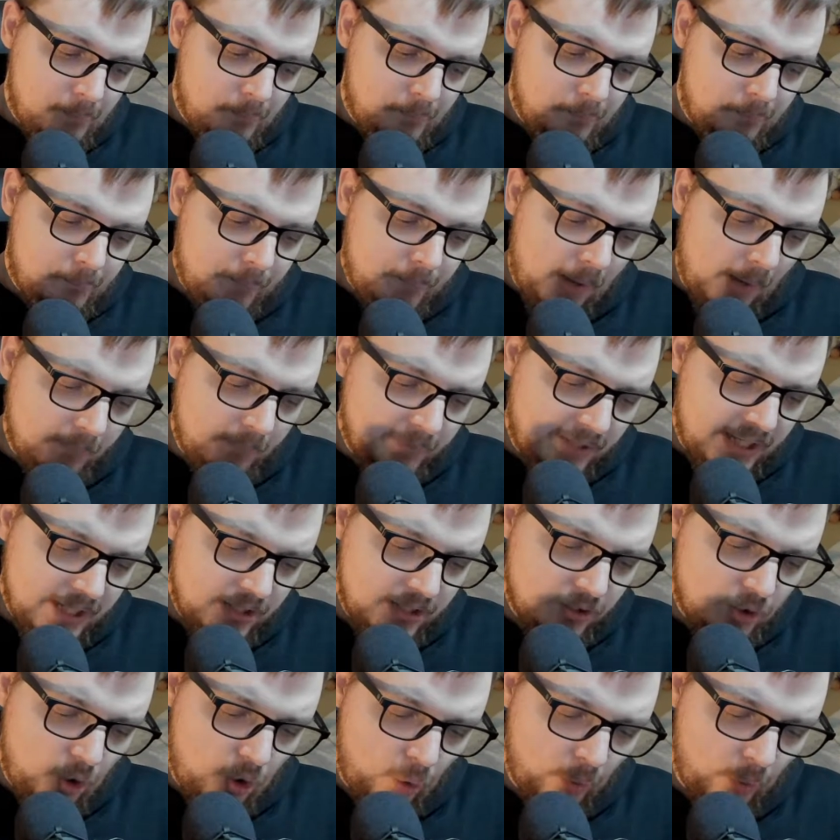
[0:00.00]
pumpkin
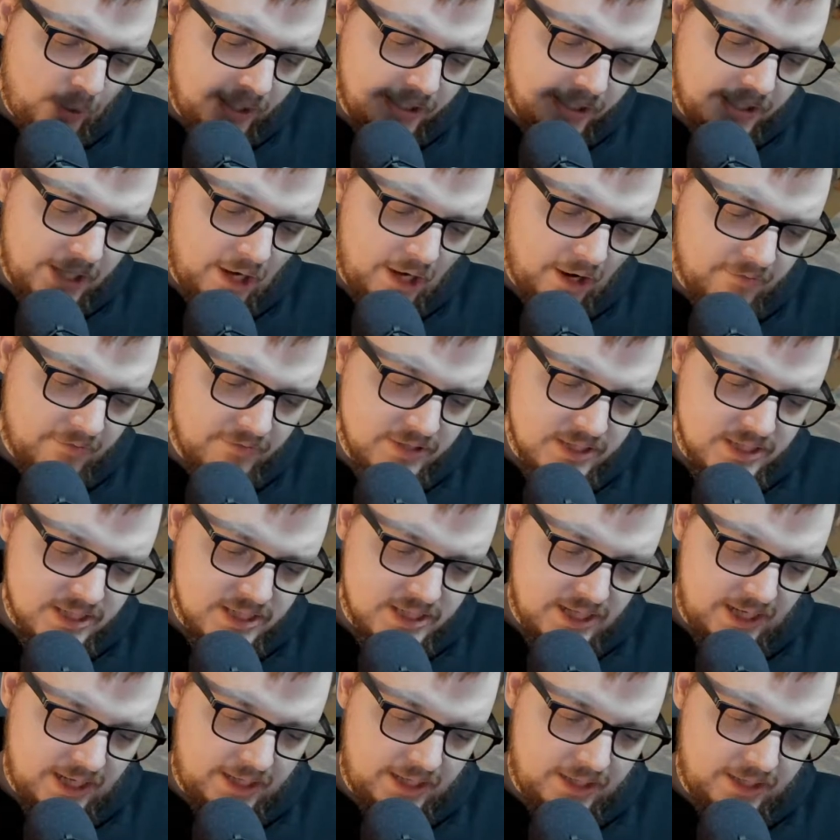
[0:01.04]
coin
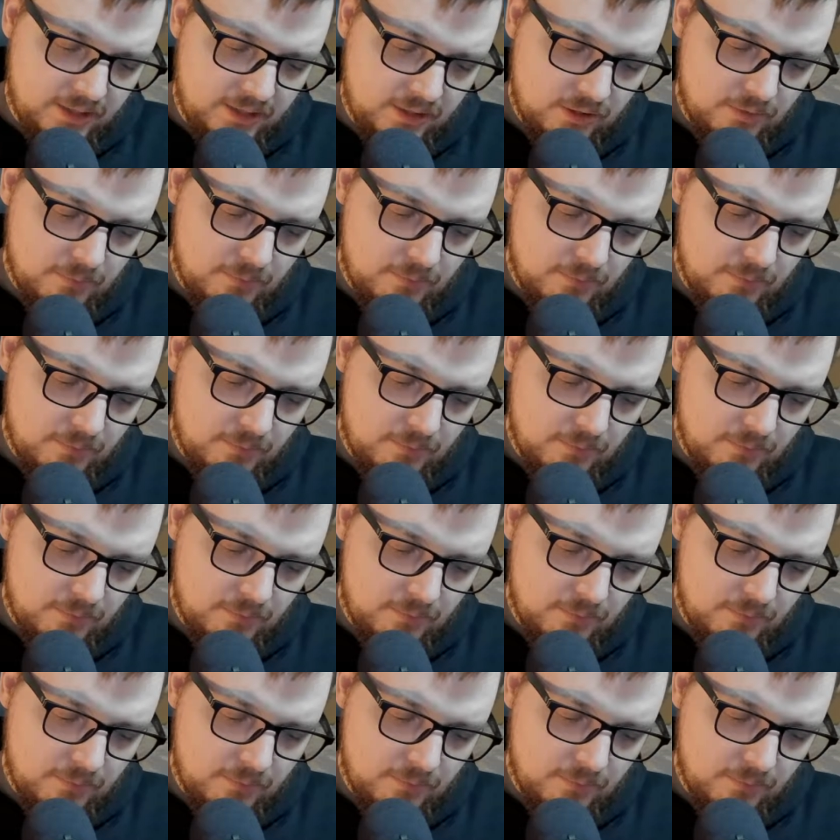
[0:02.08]
currency